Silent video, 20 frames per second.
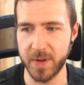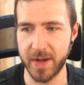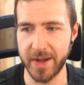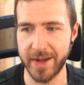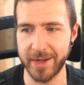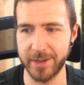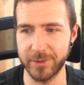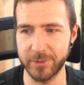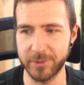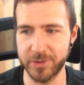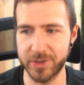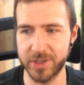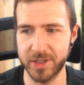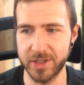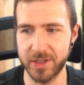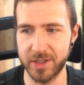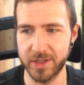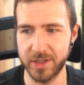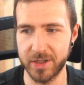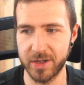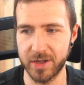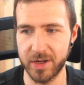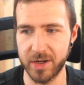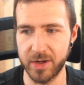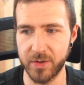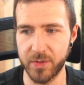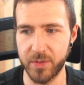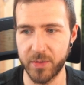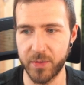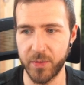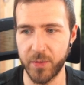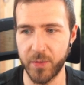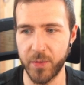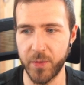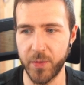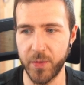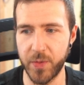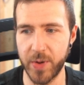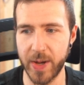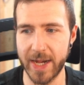out
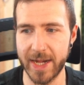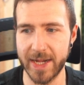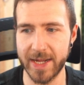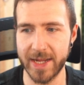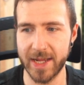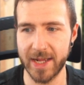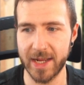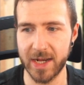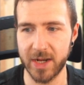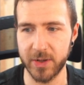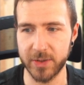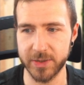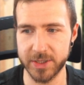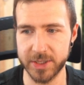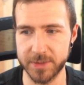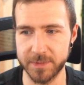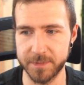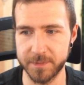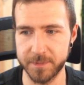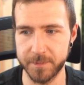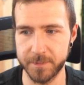really a lot.